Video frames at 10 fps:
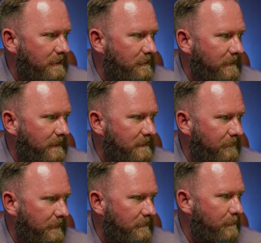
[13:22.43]
District next
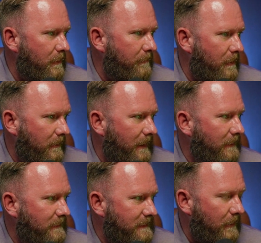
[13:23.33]
to Victory Point Park
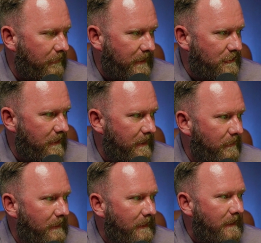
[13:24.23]
and the South Lake Trail.